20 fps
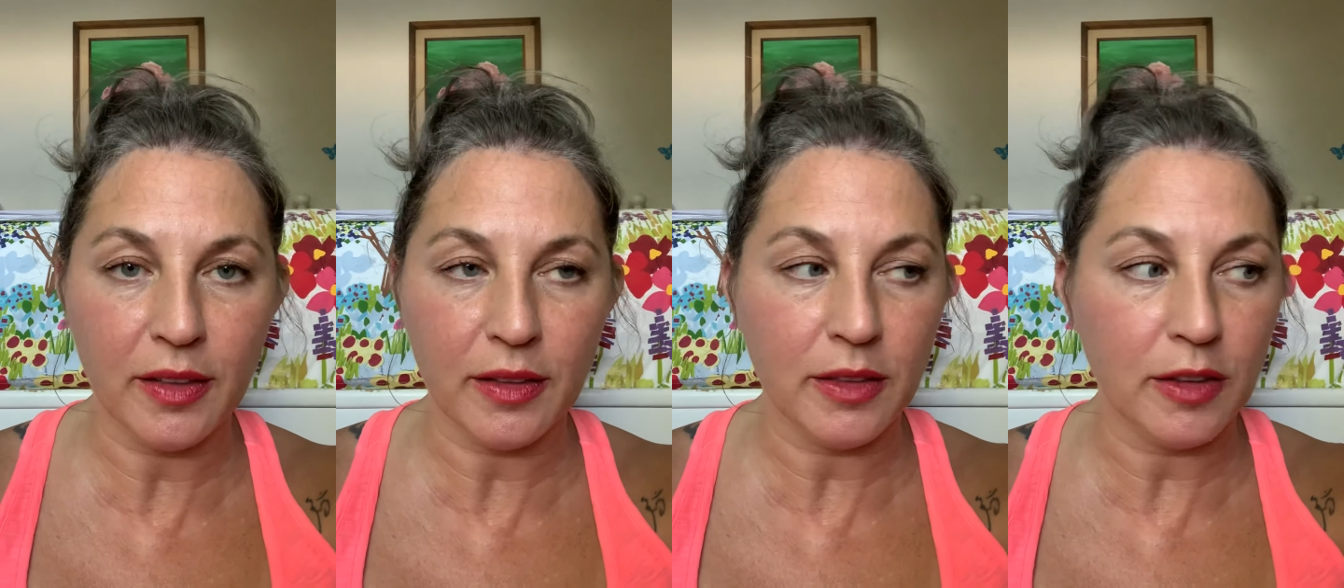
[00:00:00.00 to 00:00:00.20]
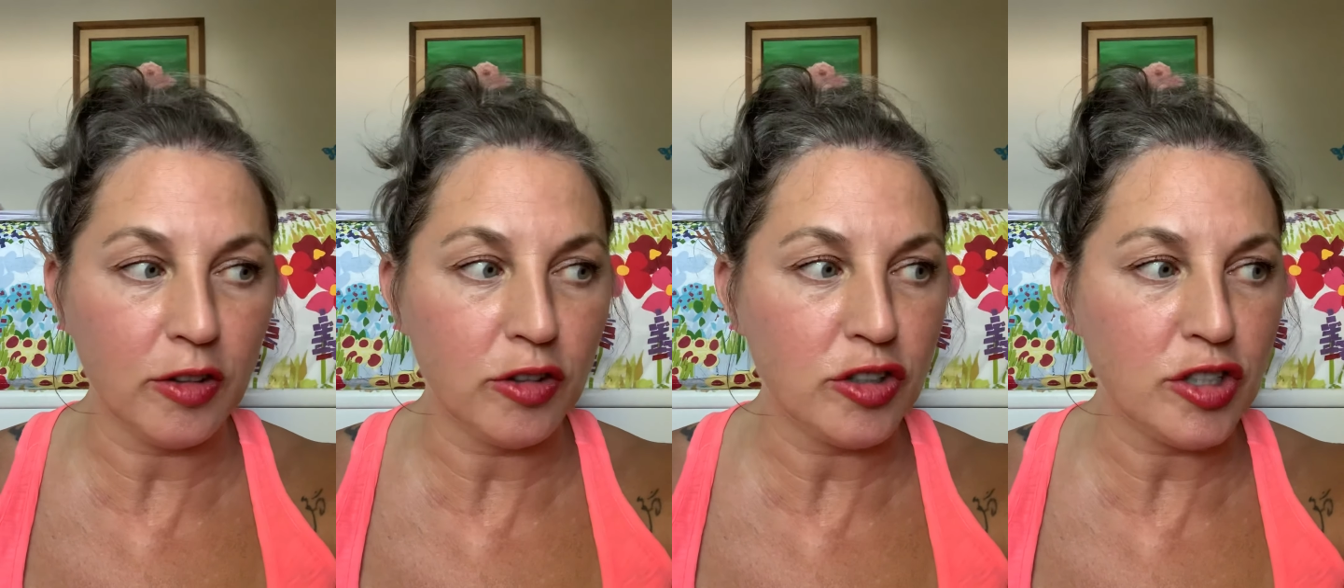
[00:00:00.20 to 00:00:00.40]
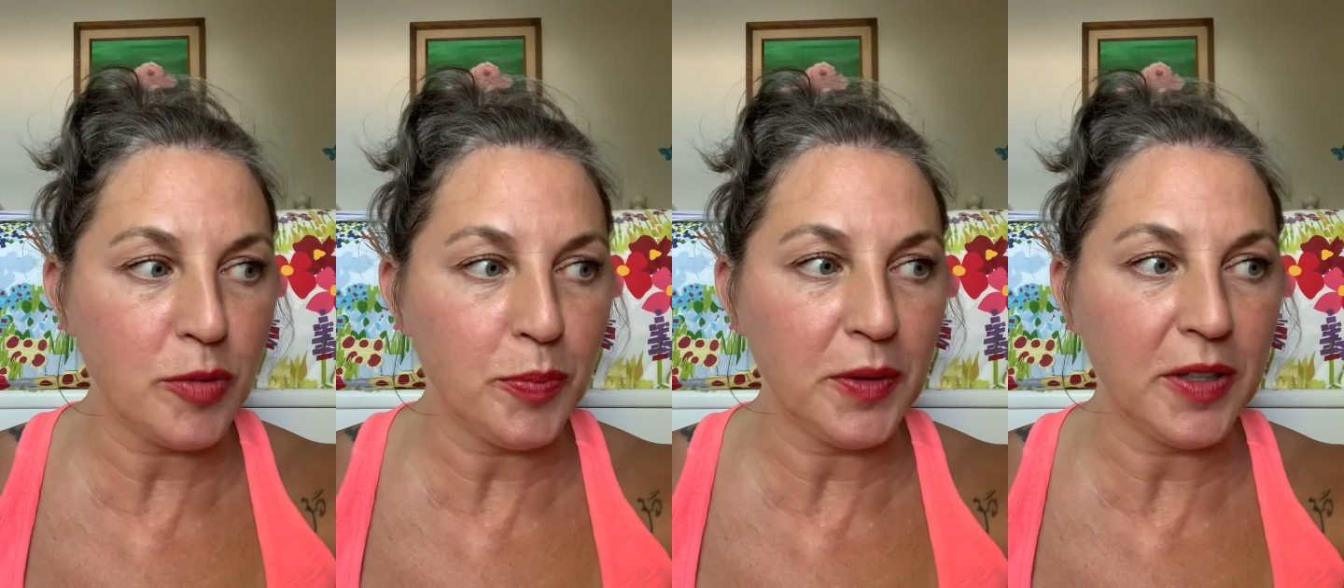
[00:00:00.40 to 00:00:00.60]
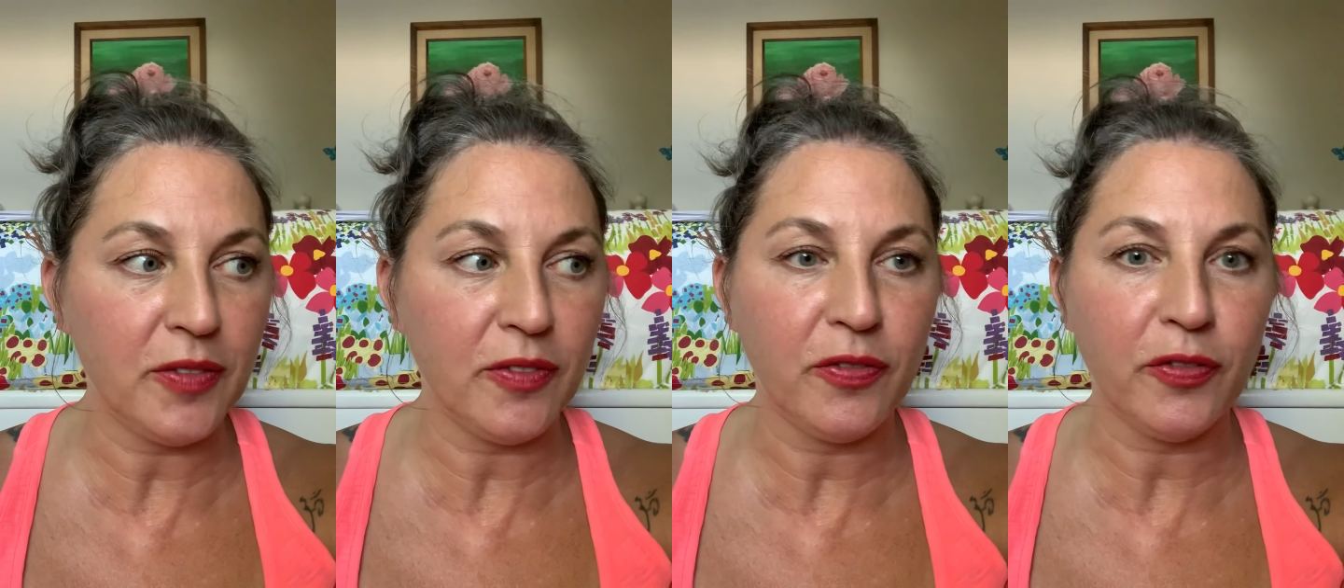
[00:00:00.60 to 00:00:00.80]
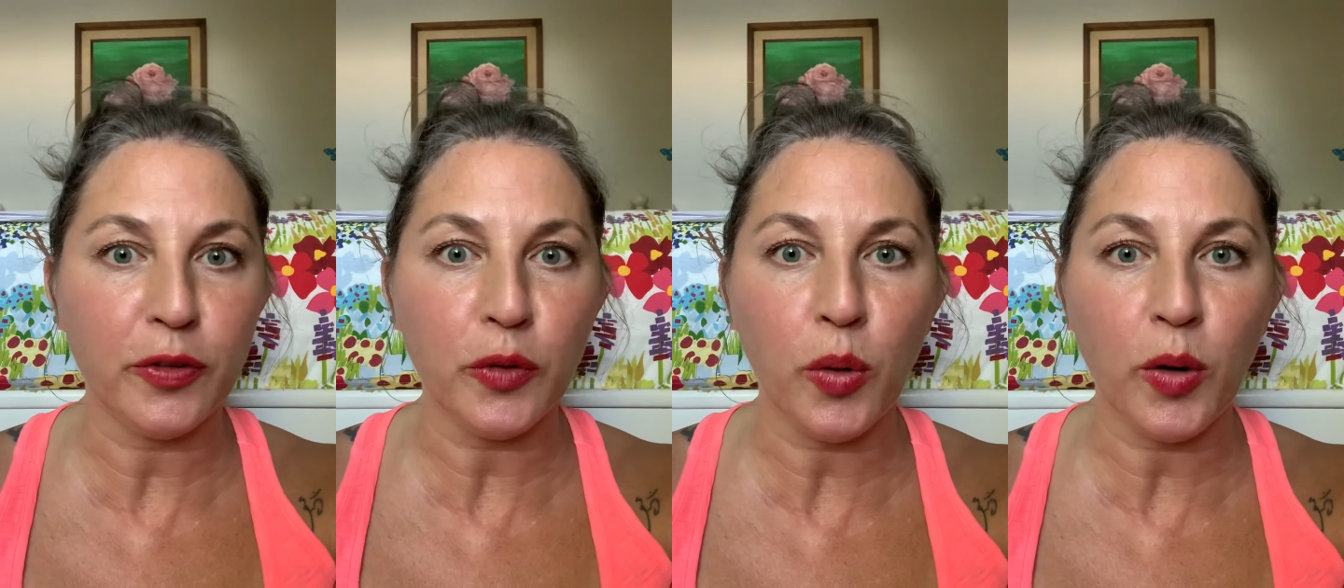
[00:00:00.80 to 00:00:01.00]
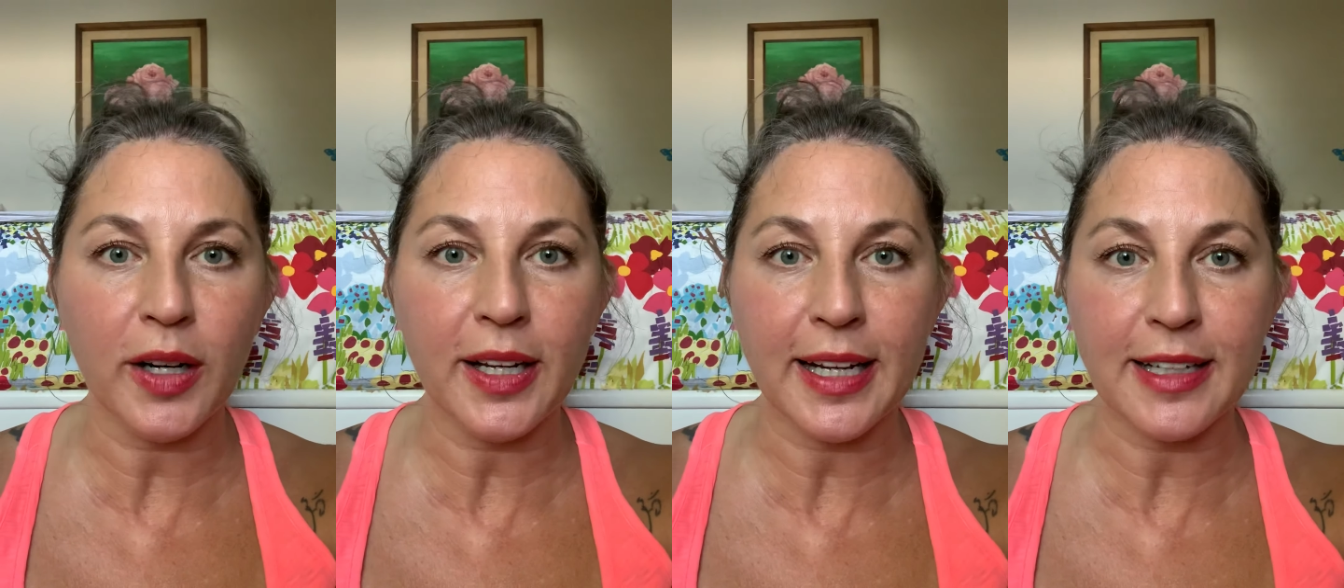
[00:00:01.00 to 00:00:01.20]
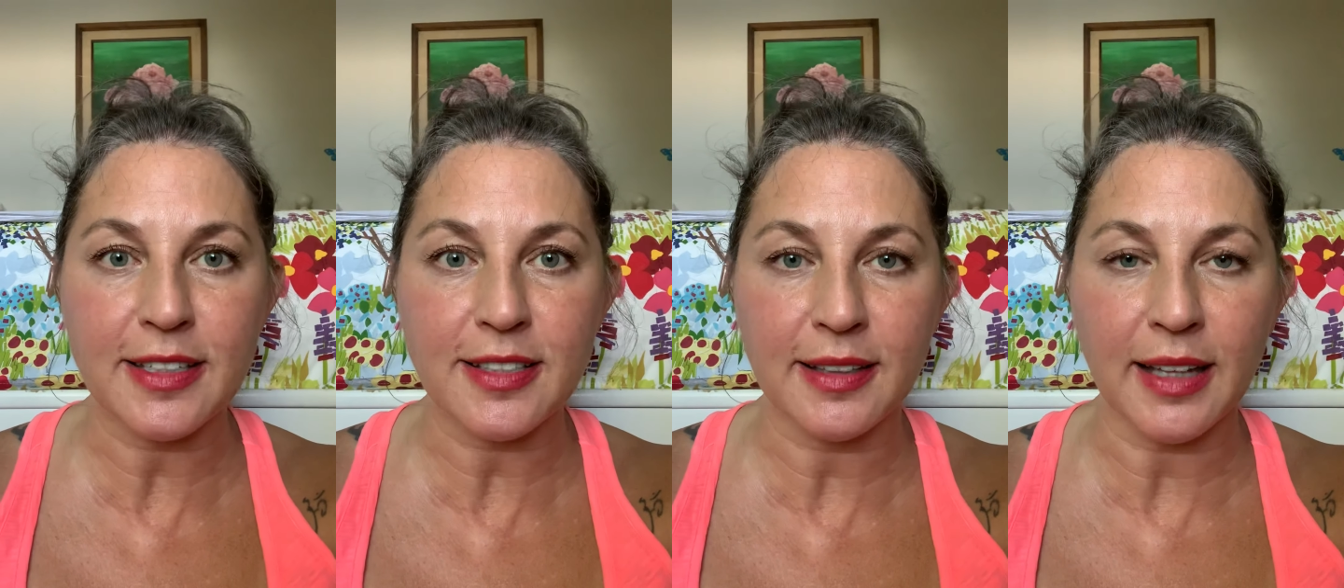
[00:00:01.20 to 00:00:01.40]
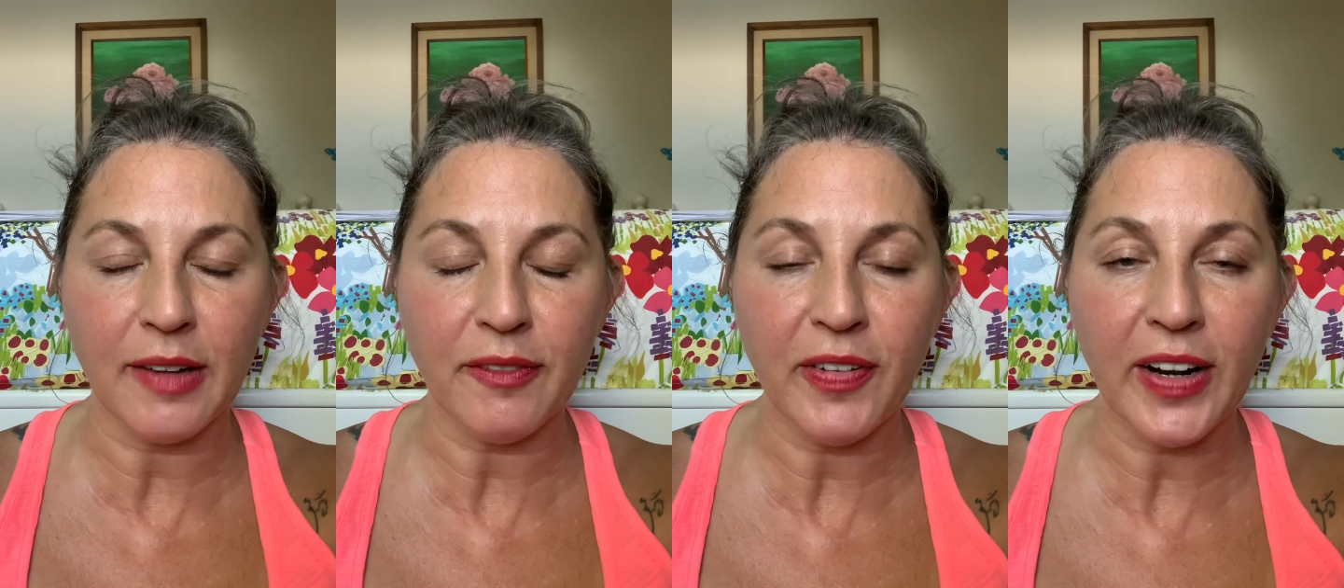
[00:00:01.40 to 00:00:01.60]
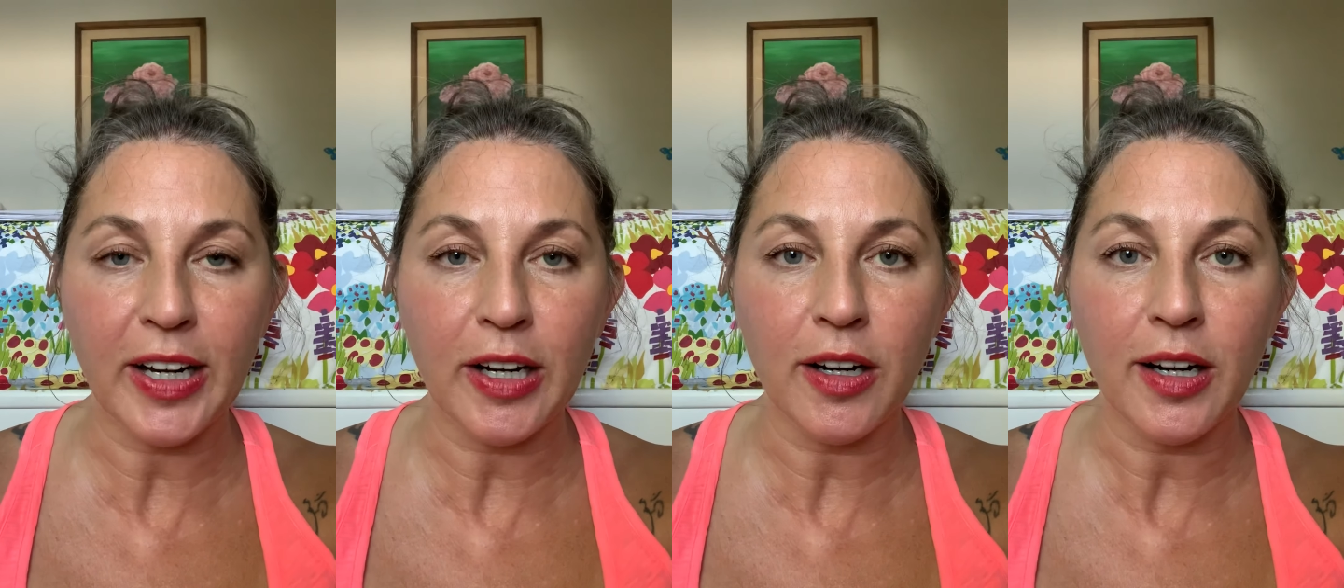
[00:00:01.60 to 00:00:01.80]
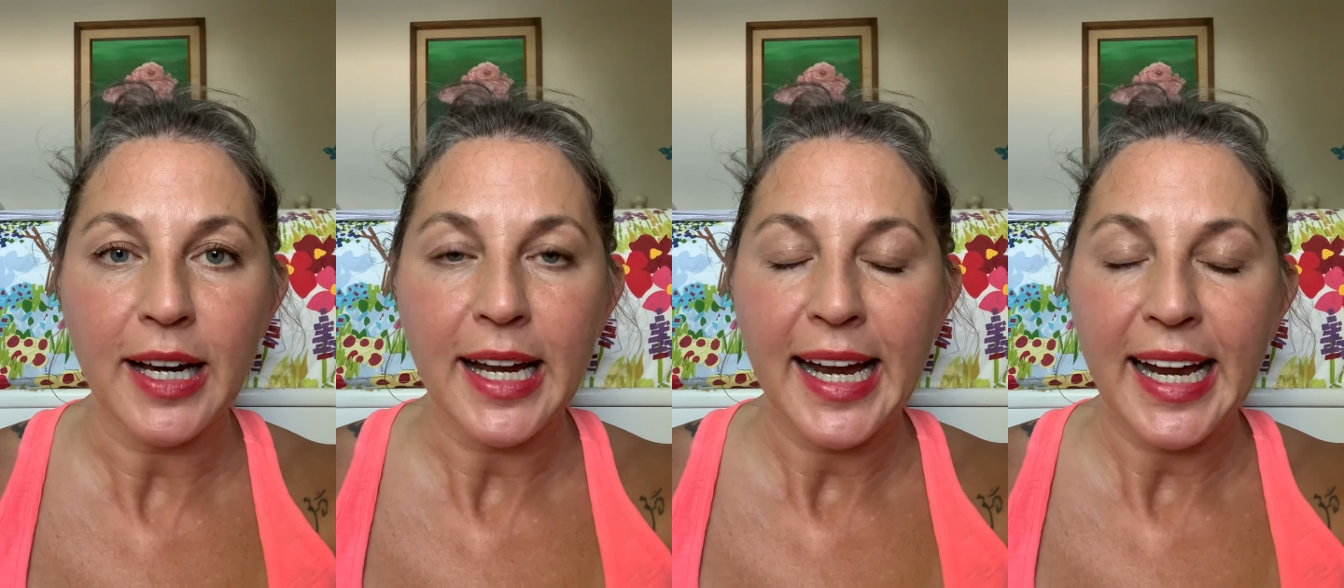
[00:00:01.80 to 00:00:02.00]
the stupid floor catches on
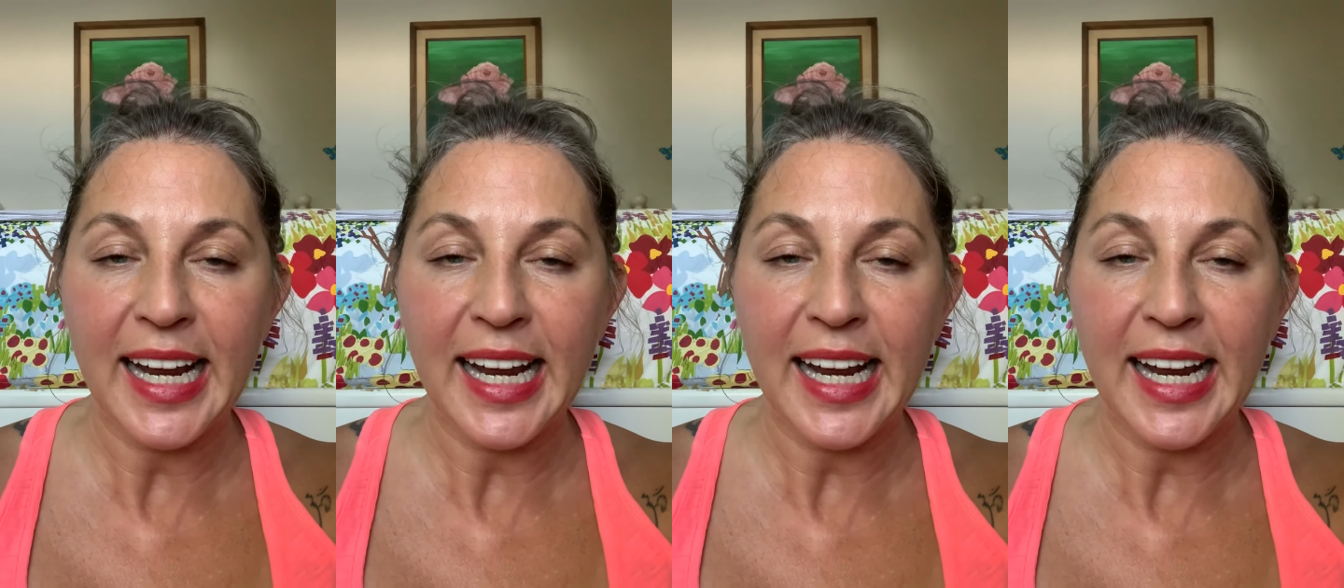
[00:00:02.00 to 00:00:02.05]
fire